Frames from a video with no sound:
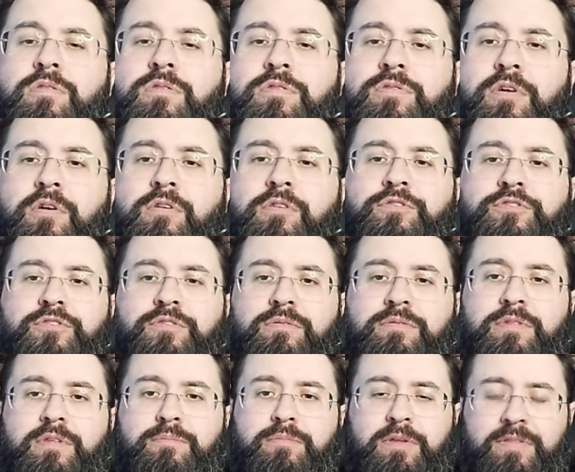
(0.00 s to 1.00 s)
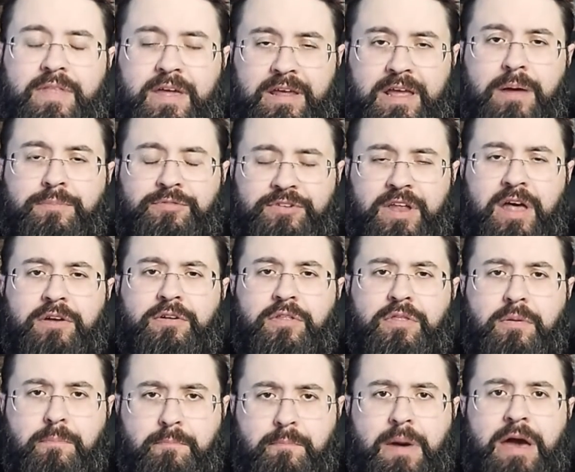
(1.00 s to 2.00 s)
that comes down to
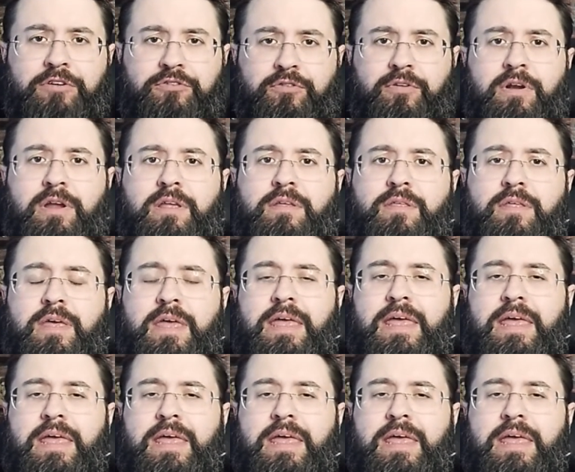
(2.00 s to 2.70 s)
the metric.